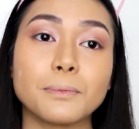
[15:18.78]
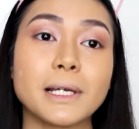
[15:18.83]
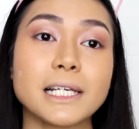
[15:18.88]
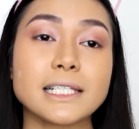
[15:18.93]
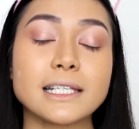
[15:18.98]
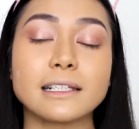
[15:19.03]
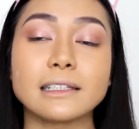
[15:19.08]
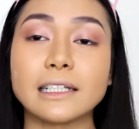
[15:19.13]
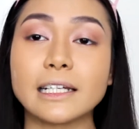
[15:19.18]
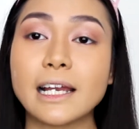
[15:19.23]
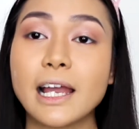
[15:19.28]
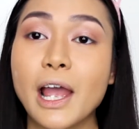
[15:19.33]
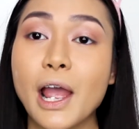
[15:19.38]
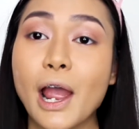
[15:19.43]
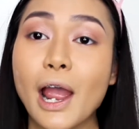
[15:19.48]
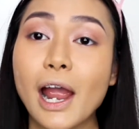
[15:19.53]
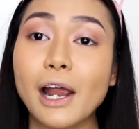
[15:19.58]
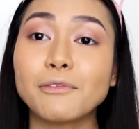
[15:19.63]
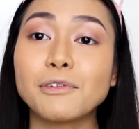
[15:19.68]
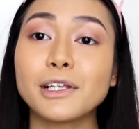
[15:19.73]
basically,
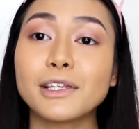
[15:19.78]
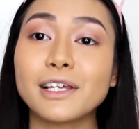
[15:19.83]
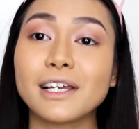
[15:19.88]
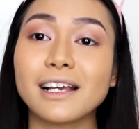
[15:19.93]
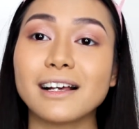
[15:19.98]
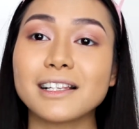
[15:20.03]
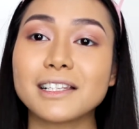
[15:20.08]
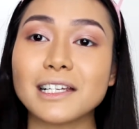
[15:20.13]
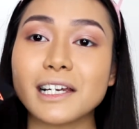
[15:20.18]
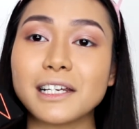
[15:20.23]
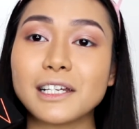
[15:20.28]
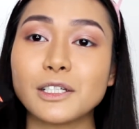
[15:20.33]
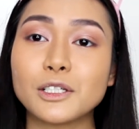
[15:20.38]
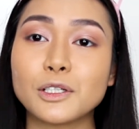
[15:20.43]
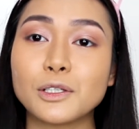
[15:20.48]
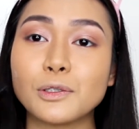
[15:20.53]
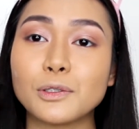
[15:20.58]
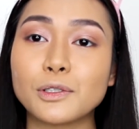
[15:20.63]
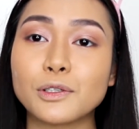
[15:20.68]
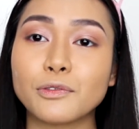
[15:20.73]
everything else I need
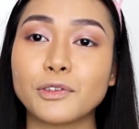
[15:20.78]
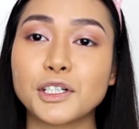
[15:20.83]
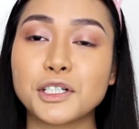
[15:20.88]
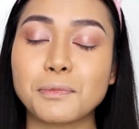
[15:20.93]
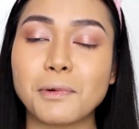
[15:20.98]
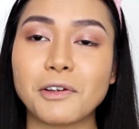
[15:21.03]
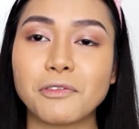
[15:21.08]
to do to finish